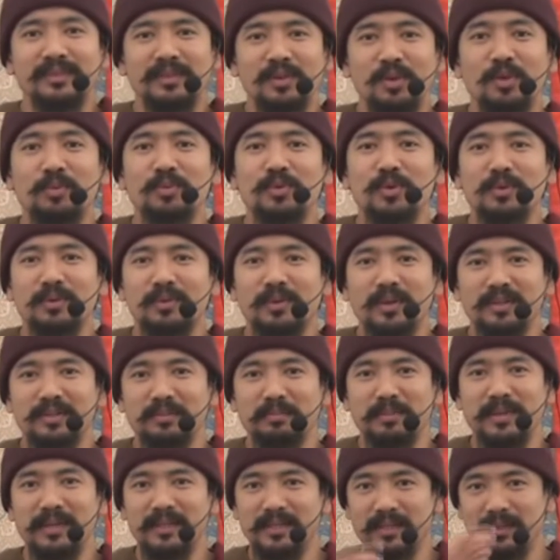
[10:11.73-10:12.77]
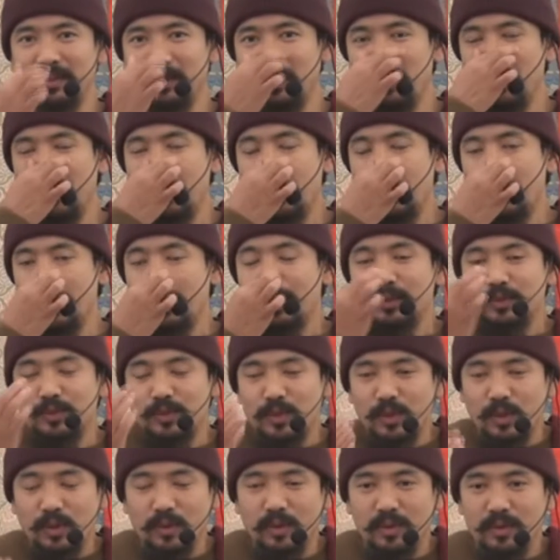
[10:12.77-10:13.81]
whom you were going to meet, you know.
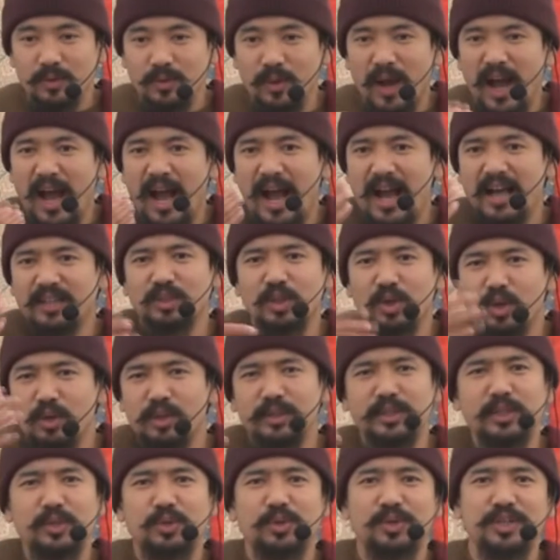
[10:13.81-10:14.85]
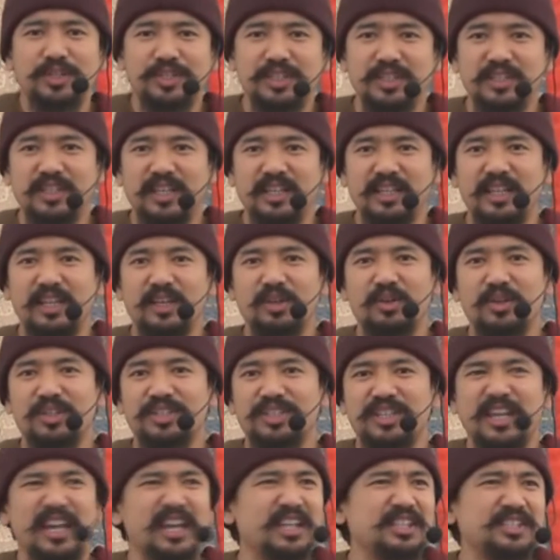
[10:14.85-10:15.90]
So you ask all the questions and he or
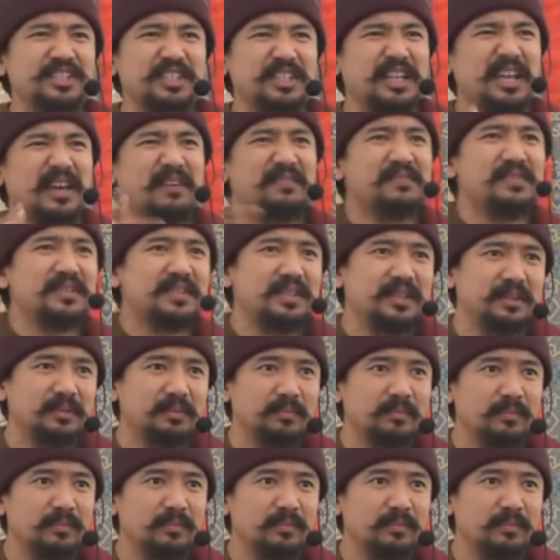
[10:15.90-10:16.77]
she answered everything.